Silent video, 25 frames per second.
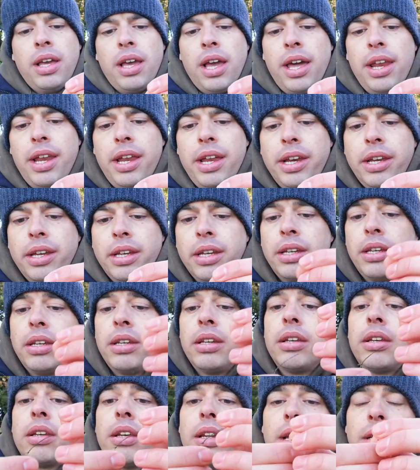And then,
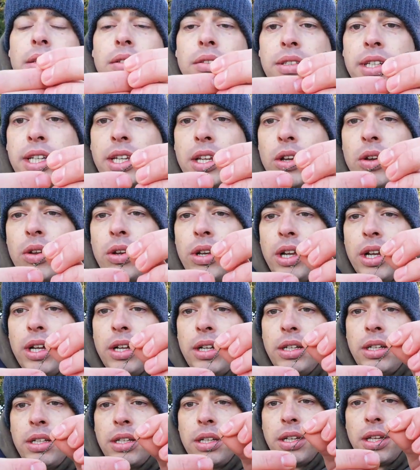as I said earlier,
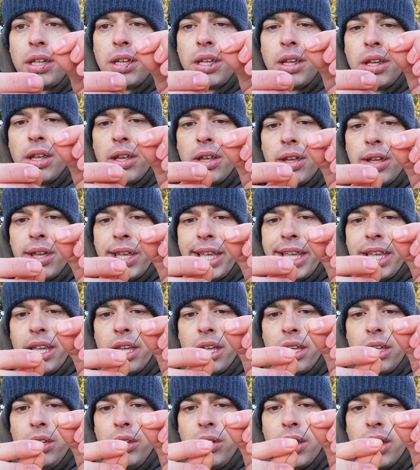
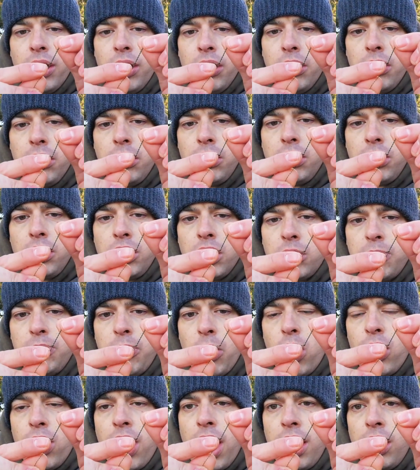you can just
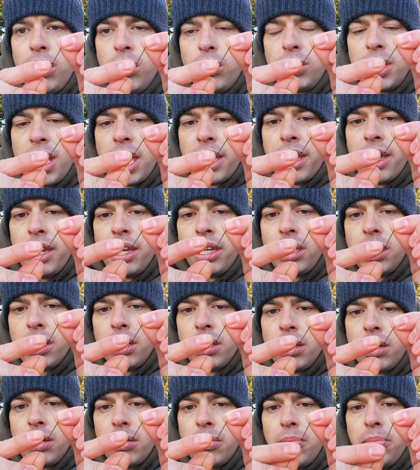burn that little tag end,
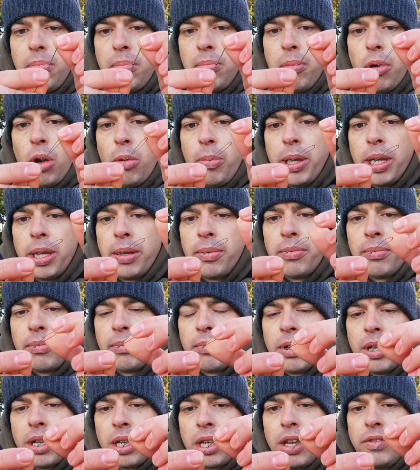blob it,
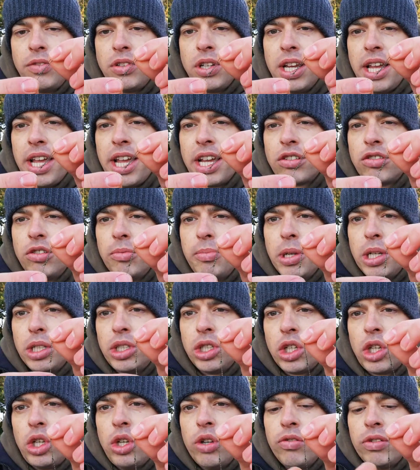gives you that extra bit of
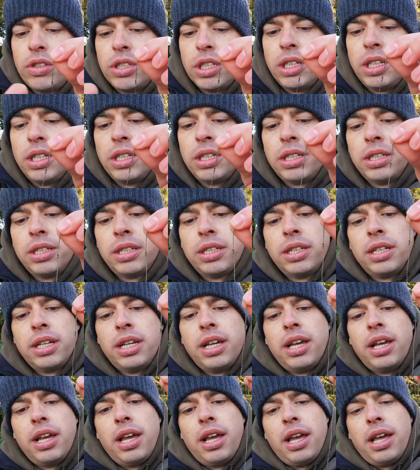security.
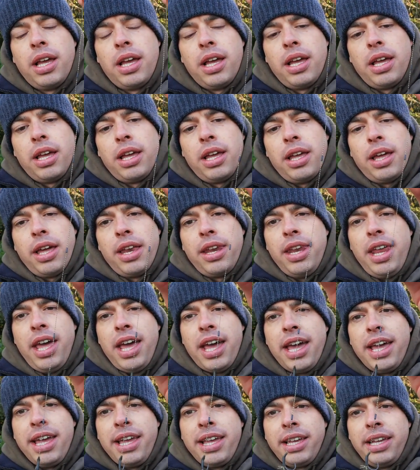And
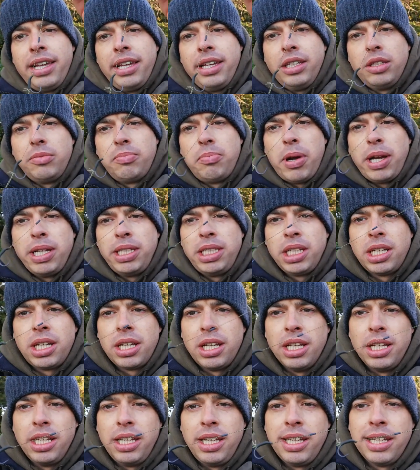that is
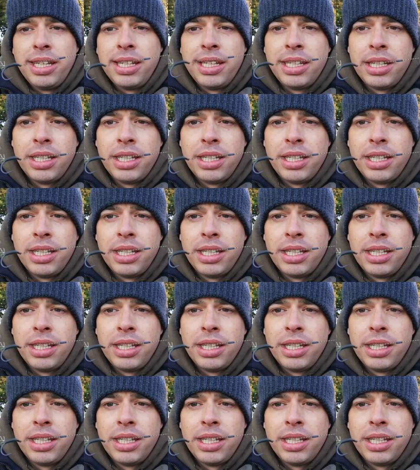basically